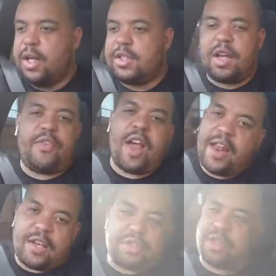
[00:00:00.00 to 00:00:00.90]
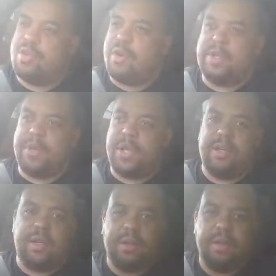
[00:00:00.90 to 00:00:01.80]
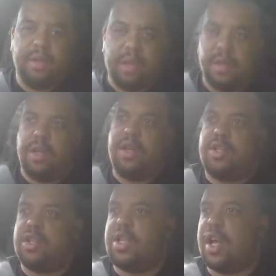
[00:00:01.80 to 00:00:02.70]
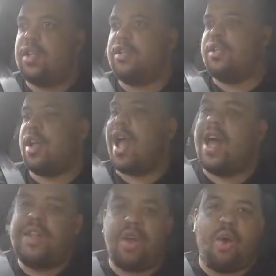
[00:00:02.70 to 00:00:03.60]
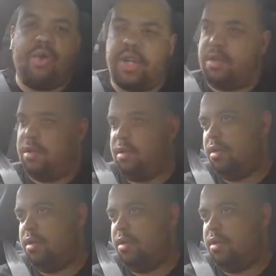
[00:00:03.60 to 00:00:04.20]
Stuff like that just annoys me. It's just like, it's a hand holding.